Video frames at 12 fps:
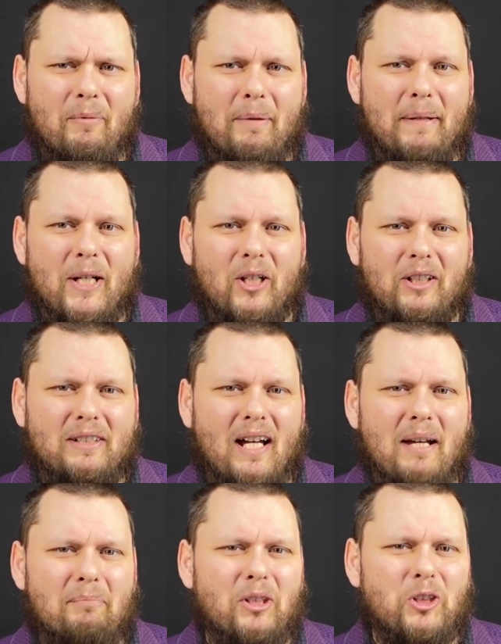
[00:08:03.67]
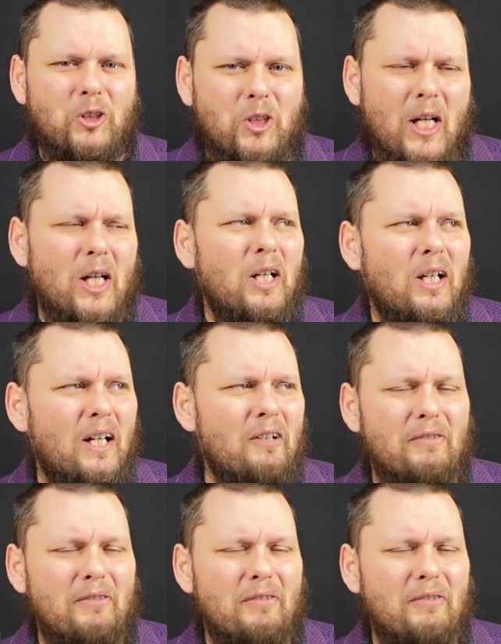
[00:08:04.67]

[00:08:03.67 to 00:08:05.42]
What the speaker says: it would be a good time to share